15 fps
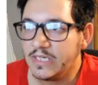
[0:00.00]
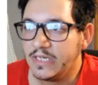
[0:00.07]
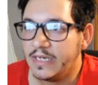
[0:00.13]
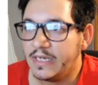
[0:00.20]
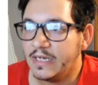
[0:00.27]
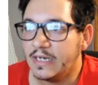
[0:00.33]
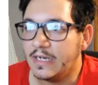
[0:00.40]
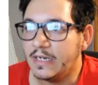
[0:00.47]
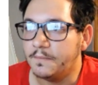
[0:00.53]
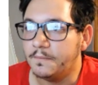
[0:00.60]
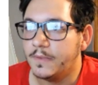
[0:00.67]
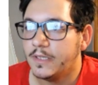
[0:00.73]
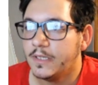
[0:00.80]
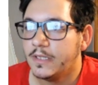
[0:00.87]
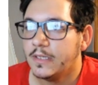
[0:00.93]
Um,
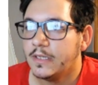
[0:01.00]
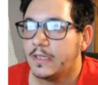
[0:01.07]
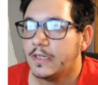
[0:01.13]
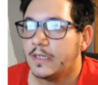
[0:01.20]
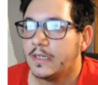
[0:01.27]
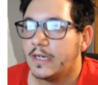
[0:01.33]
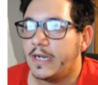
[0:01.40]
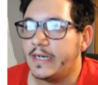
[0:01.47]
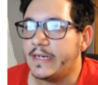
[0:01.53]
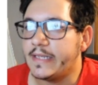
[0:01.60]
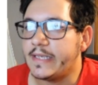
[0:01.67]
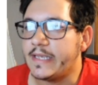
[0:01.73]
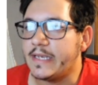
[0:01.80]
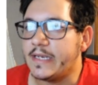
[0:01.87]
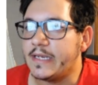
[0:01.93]

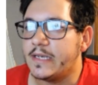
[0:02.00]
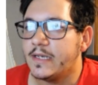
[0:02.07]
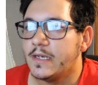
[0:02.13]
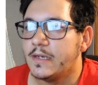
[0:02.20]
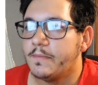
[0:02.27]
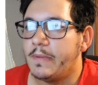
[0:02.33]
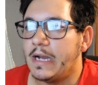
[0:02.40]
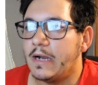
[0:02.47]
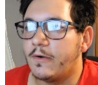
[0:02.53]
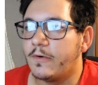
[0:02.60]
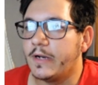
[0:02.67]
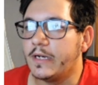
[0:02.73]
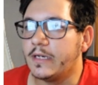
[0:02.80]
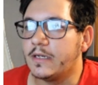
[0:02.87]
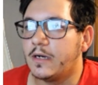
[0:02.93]
Heinicke Bauer
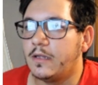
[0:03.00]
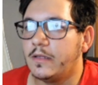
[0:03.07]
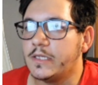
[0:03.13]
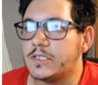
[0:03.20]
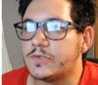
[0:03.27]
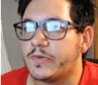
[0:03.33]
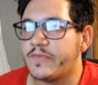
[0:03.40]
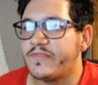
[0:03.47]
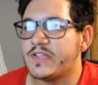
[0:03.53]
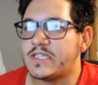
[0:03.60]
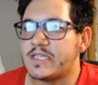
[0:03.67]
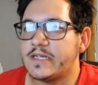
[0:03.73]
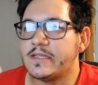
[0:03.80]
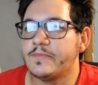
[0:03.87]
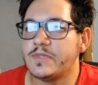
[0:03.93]
and colleagues
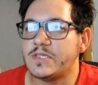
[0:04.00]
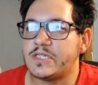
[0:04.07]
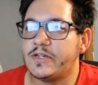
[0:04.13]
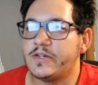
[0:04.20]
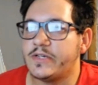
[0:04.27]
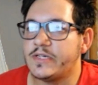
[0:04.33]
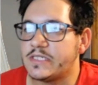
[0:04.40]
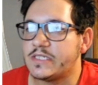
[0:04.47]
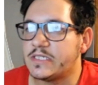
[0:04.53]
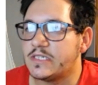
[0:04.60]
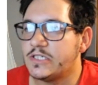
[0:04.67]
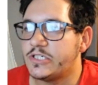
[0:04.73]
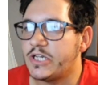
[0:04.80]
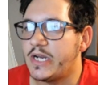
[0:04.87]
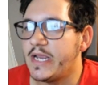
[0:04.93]
revisited the mysterious
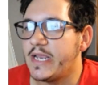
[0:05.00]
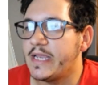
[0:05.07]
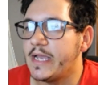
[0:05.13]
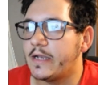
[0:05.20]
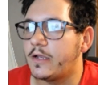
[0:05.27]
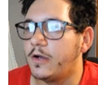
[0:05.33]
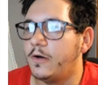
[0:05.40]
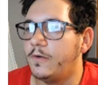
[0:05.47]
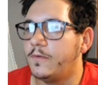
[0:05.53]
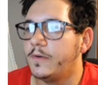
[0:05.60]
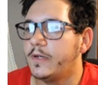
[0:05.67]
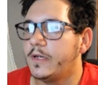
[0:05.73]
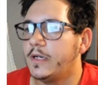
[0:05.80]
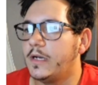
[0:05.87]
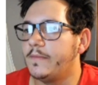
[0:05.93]
giant gecko,
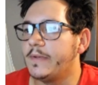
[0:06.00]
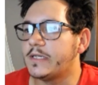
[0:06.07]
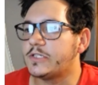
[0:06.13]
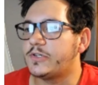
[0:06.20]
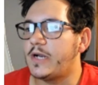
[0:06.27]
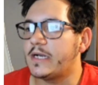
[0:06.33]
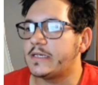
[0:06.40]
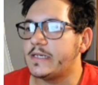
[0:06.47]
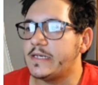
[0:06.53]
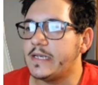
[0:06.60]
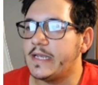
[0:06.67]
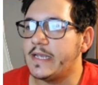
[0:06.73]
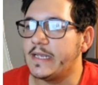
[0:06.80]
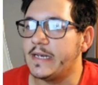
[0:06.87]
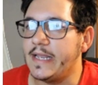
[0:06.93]
um,
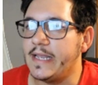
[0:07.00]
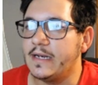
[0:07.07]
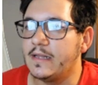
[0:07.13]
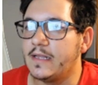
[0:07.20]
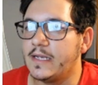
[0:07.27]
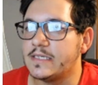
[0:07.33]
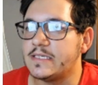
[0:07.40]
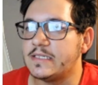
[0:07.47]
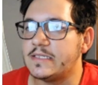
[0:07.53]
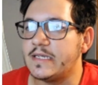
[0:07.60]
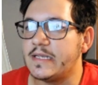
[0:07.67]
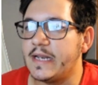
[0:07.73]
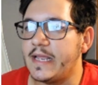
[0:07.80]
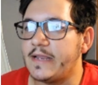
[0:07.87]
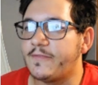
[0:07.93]
extracting and analyzing
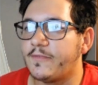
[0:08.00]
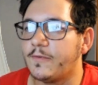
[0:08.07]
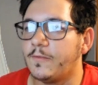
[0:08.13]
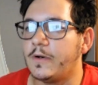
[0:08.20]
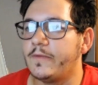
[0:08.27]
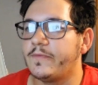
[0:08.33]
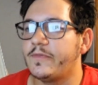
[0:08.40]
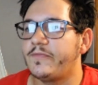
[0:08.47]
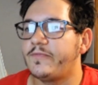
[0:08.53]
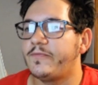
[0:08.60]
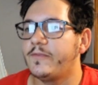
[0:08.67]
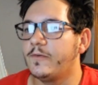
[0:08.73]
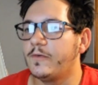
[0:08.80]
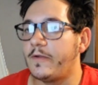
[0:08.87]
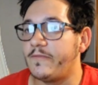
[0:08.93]
DNA from one of the
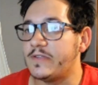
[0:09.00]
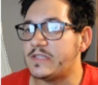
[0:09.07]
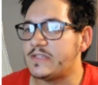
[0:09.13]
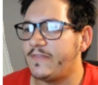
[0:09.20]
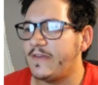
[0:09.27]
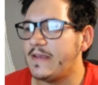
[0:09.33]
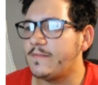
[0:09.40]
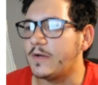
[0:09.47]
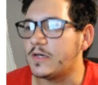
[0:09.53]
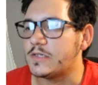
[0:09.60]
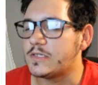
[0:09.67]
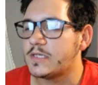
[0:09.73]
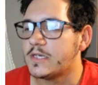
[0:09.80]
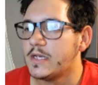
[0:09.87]
one of its femurs.